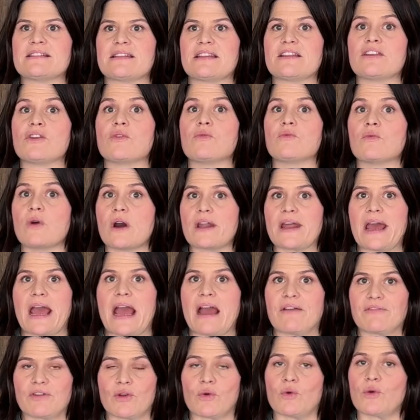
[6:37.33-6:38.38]
then you want to
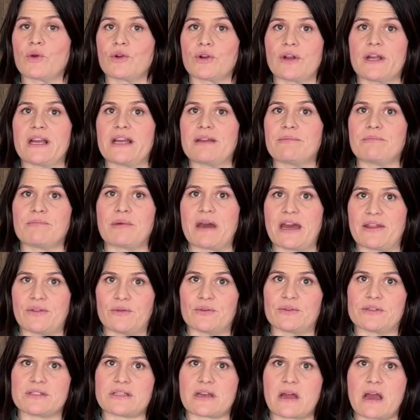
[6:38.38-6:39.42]
have your order in by
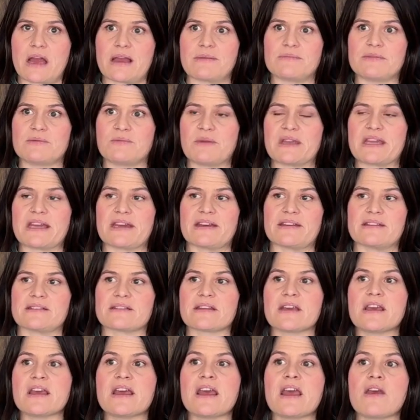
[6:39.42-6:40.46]
those times, because
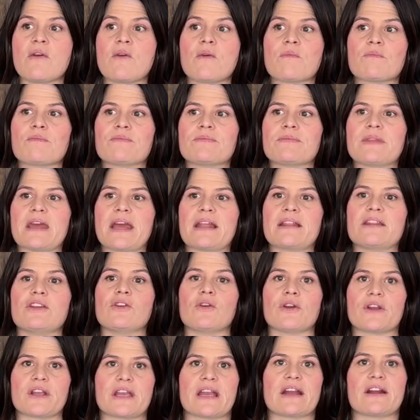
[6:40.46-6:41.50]
then
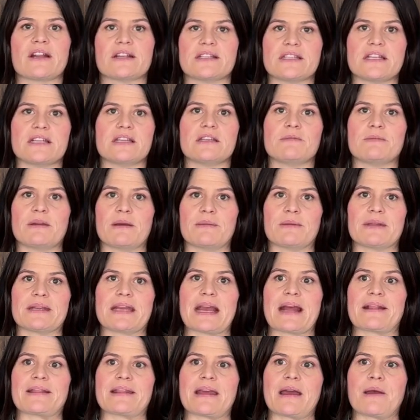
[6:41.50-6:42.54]
you're guaranteed to be able to
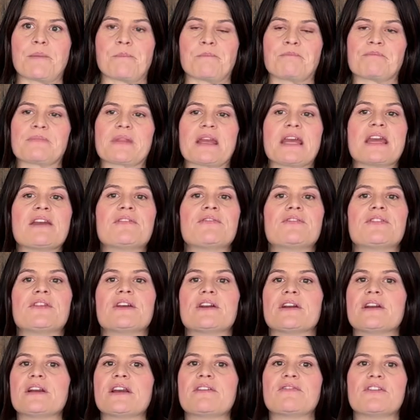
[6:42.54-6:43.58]
get them.
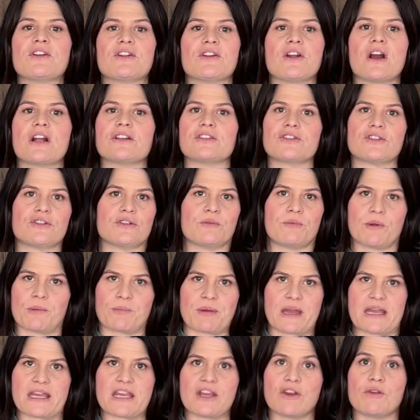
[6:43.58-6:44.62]
If you're not super
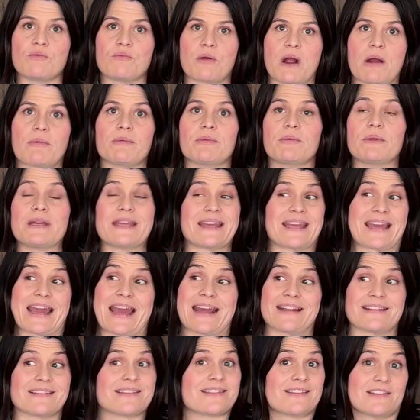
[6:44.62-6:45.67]
picky, you probably
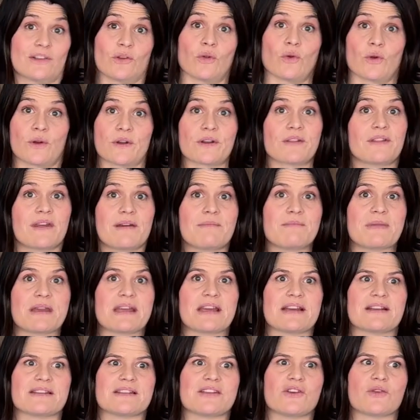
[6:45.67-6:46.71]
can still order them,
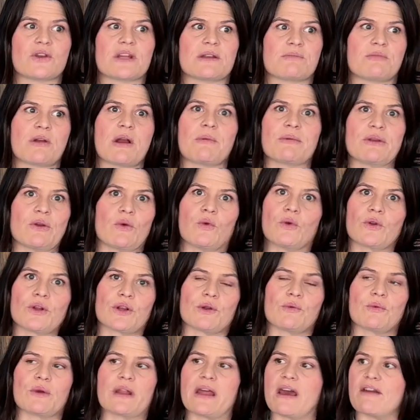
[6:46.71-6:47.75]
because you can probably
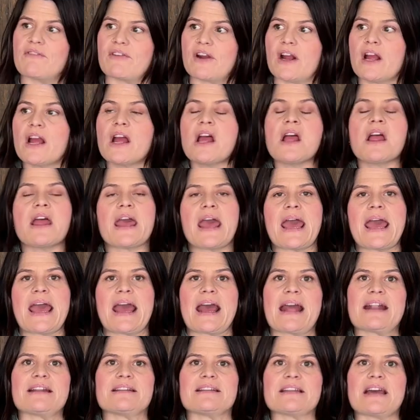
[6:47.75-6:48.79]
order whatever,
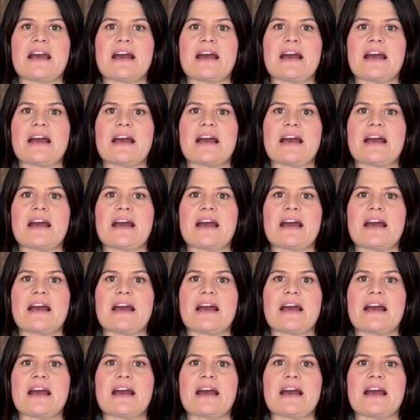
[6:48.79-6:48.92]
and